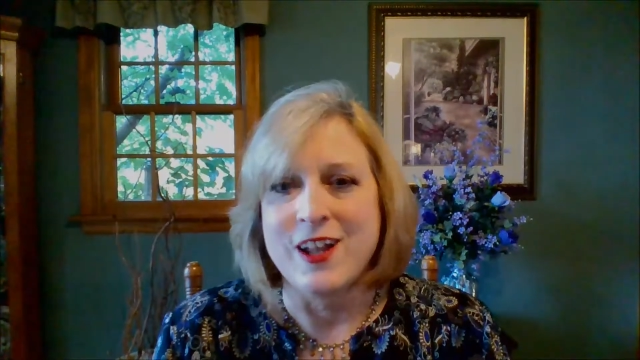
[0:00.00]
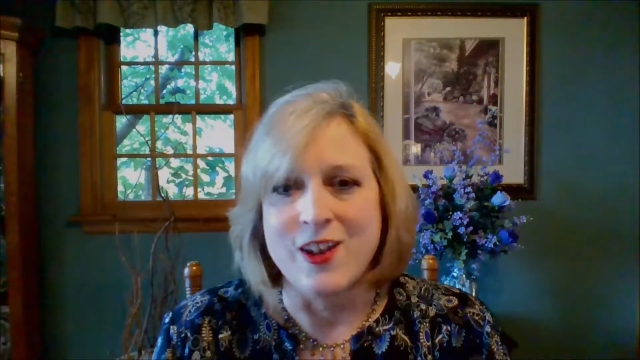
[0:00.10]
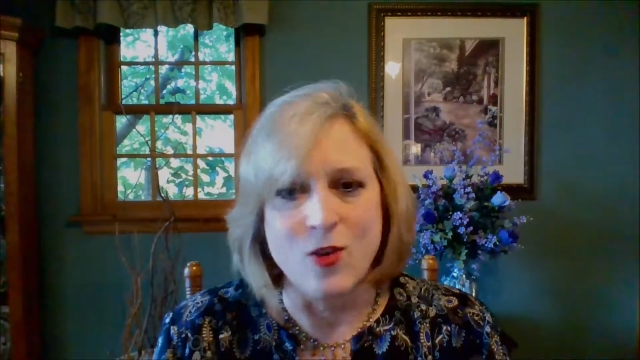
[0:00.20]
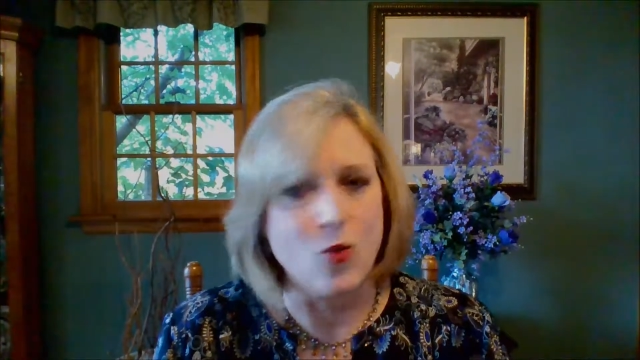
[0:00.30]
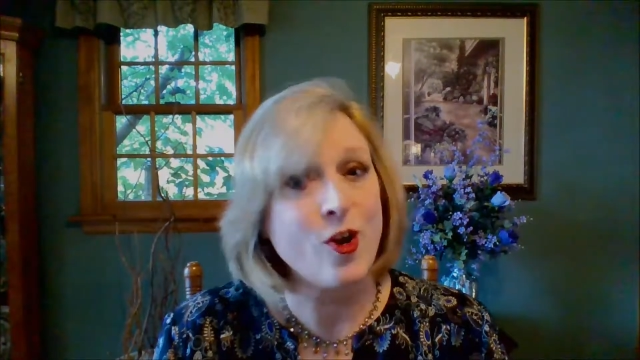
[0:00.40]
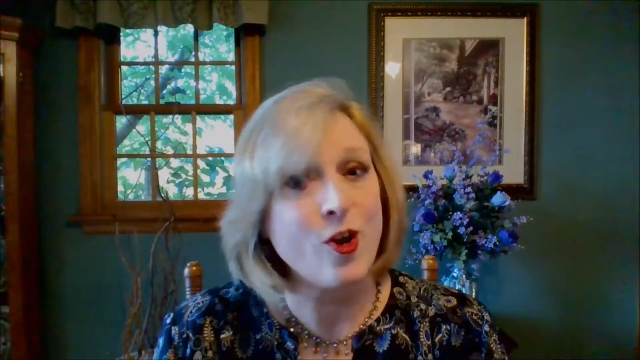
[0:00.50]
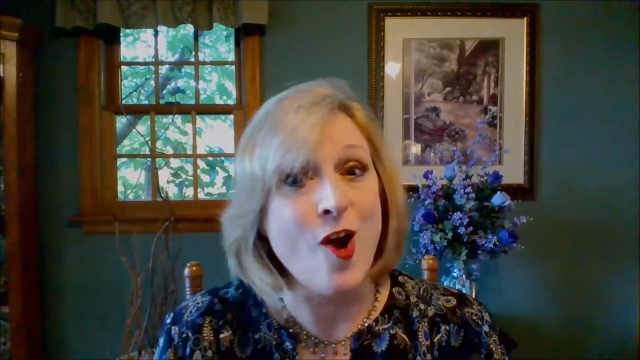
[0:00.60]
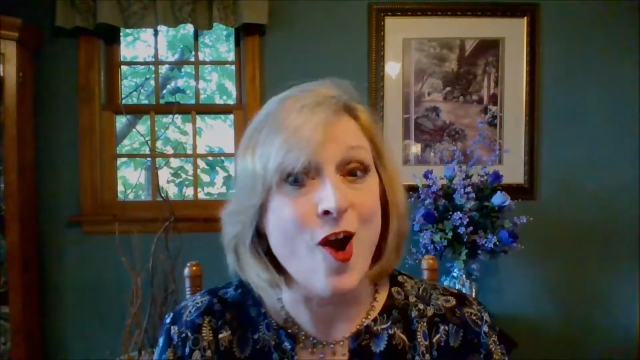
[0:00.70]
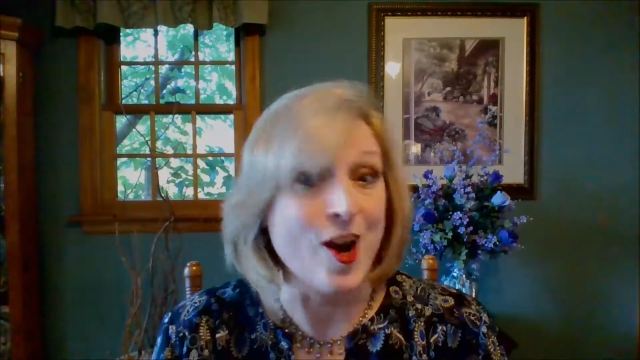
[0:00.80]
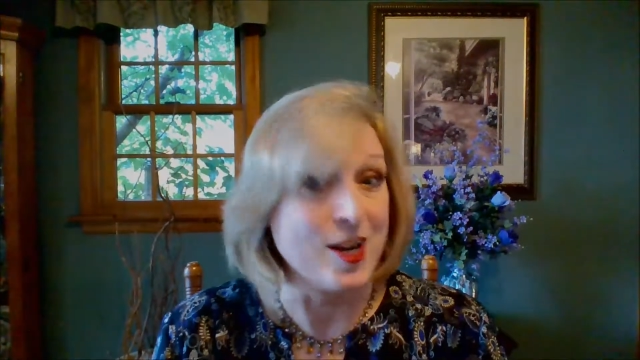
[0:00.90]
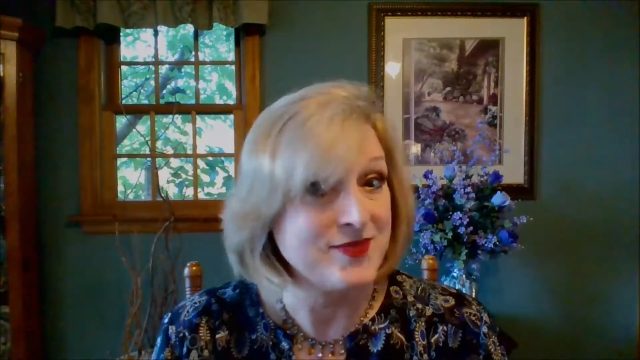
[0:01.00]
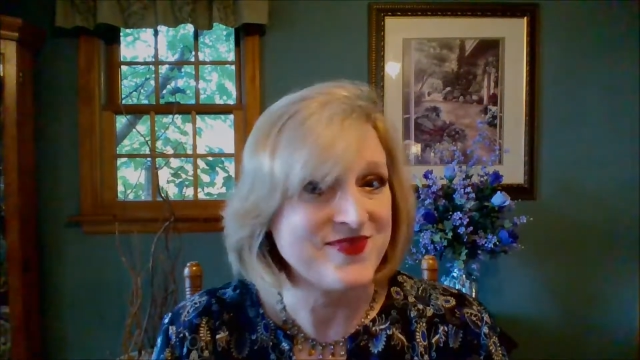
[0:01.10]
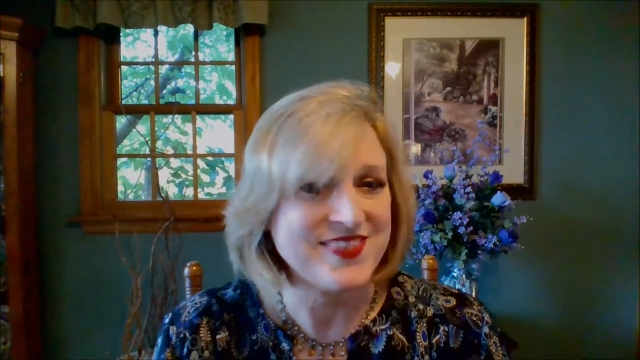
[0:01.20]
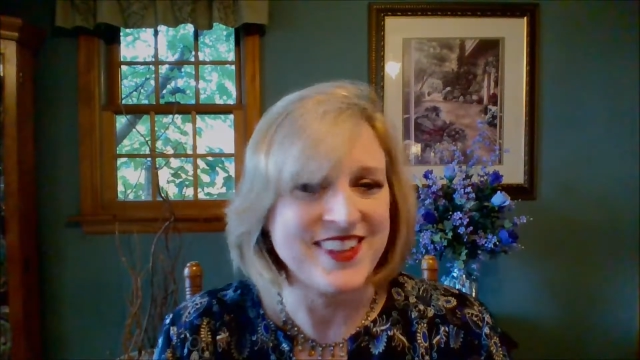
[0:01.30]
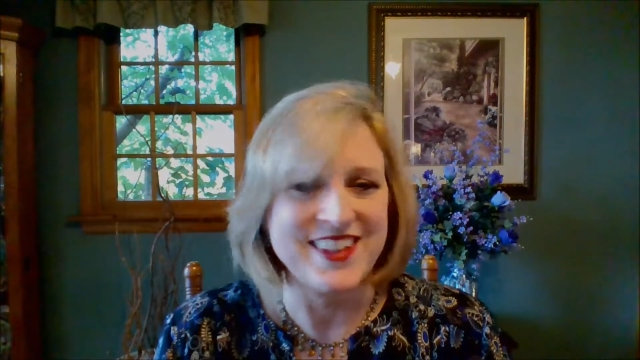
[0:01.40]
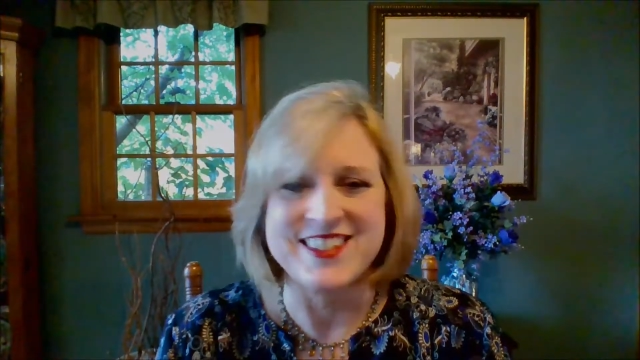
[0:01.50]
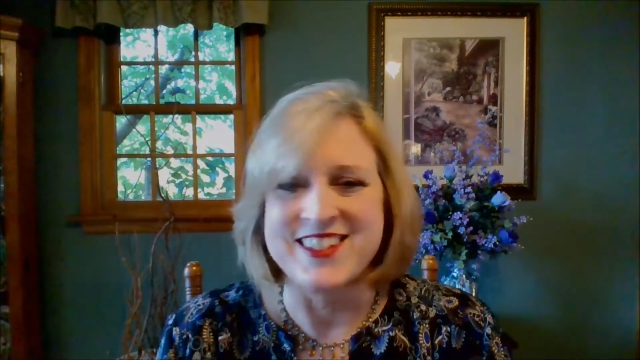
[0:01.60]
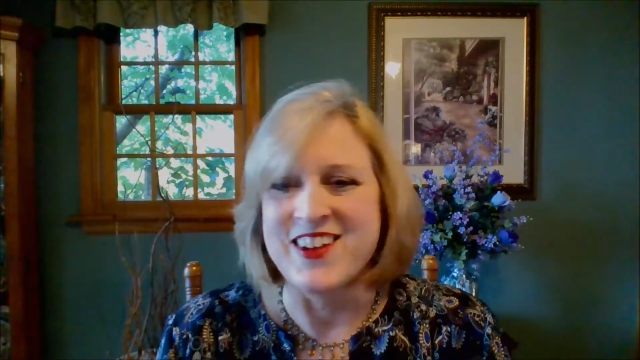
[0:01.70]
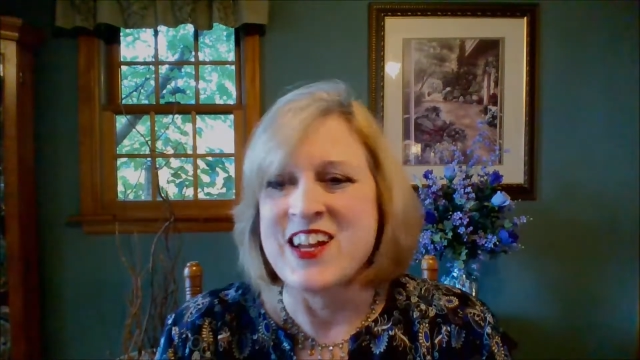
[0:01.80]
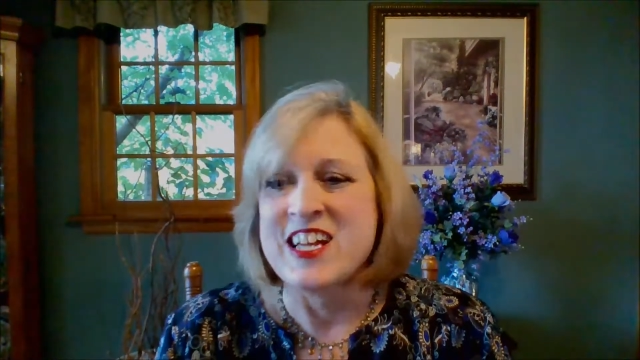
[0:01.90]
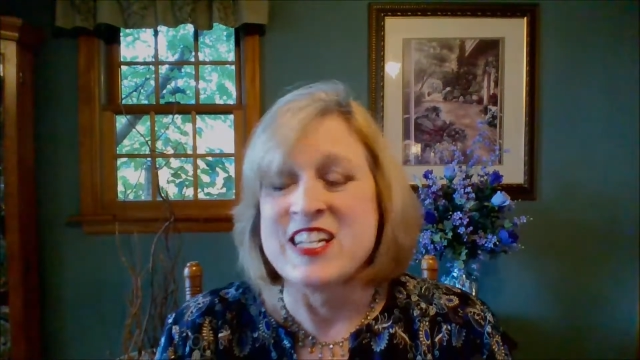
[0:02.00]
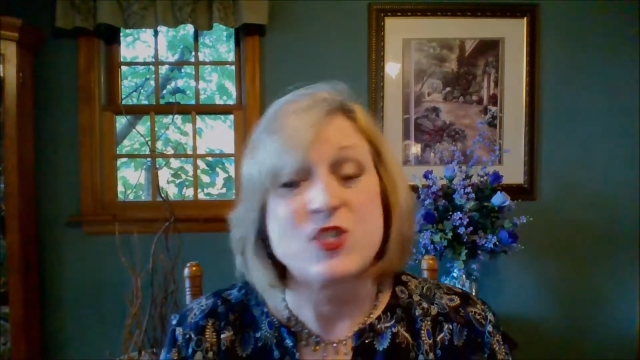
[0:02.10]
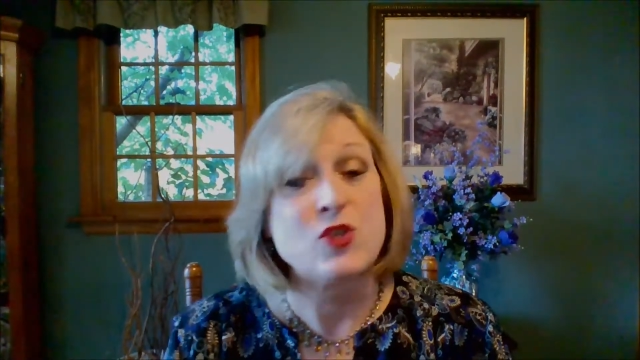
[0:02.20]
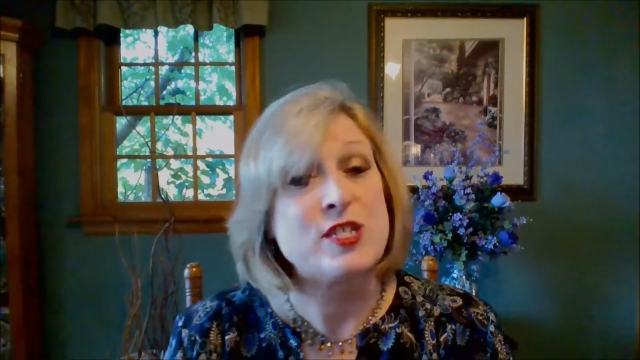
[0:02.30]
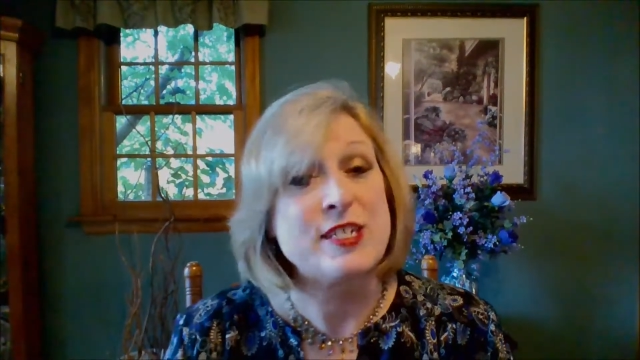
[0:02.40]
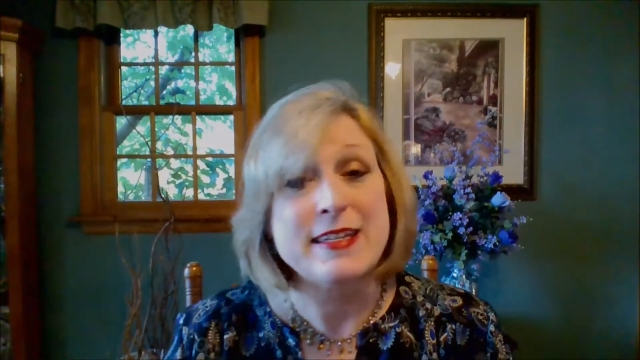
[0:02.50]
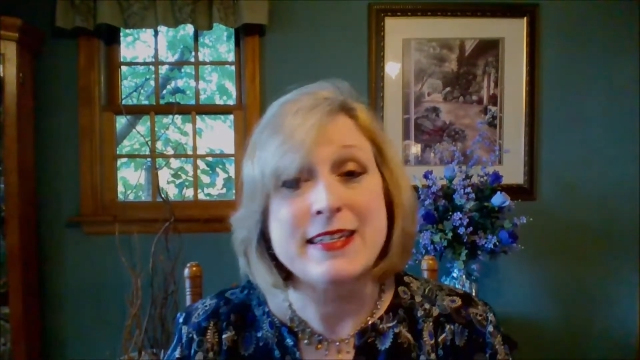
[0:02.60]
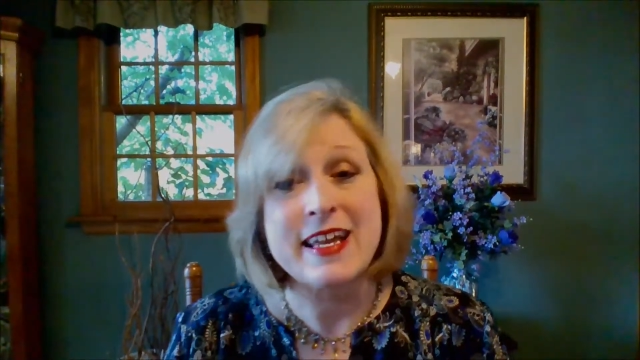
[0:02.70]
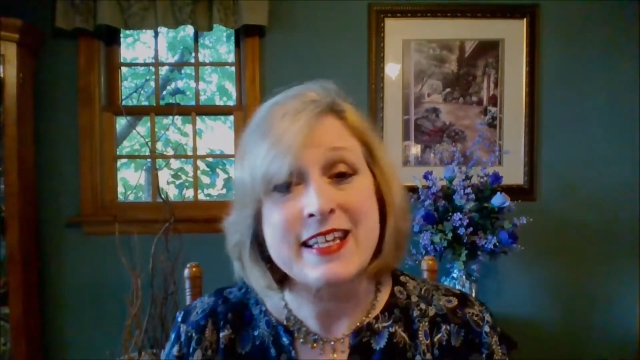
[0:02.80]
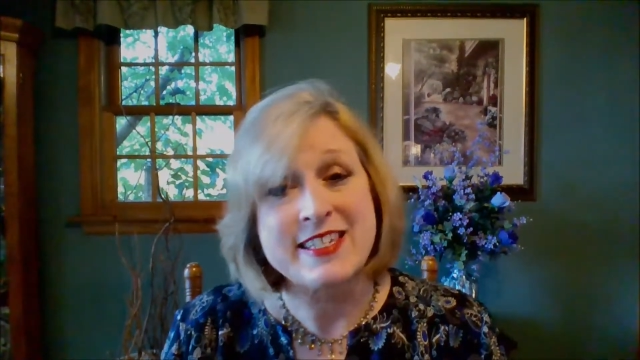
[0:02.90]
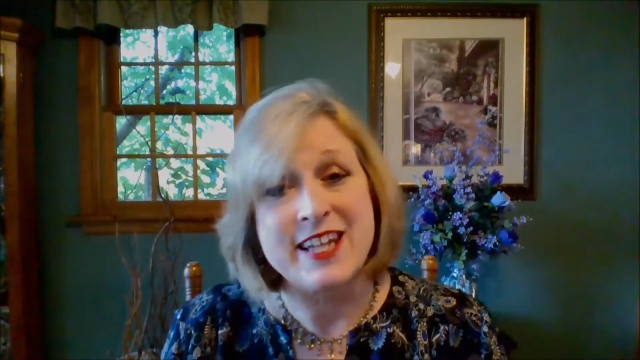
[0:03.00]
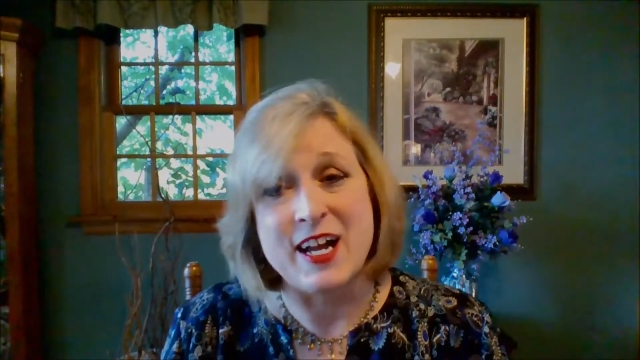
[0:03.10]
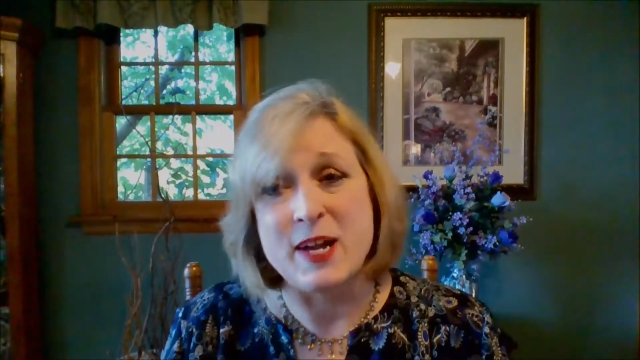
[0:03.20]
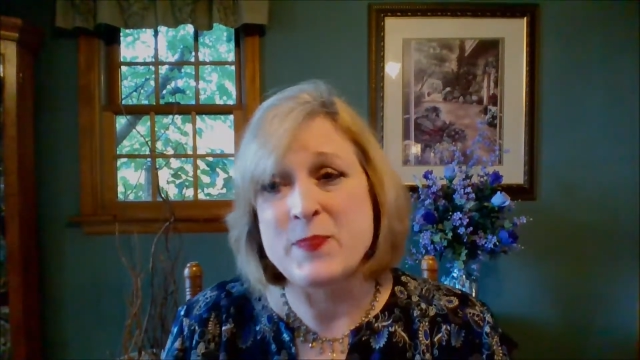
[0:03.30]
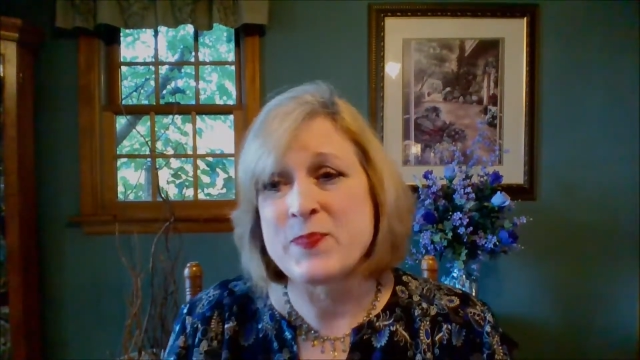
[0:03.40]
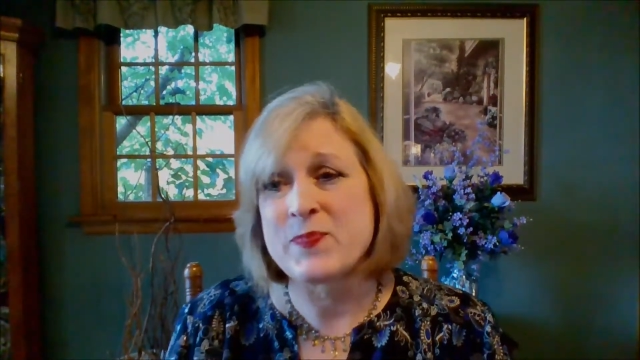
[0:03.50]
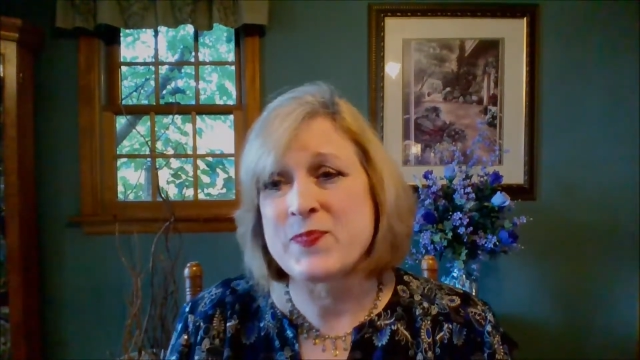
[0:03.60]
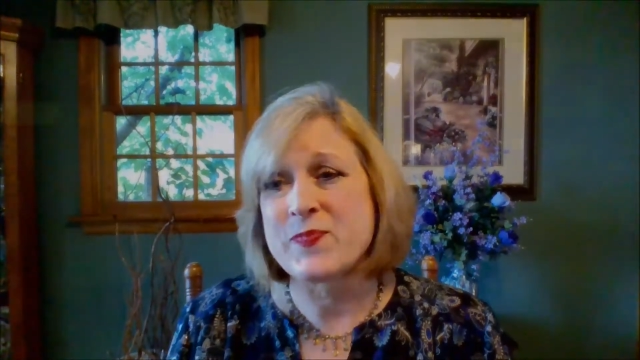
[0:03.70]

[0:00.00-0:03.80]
Lauren Carr. So see you next time.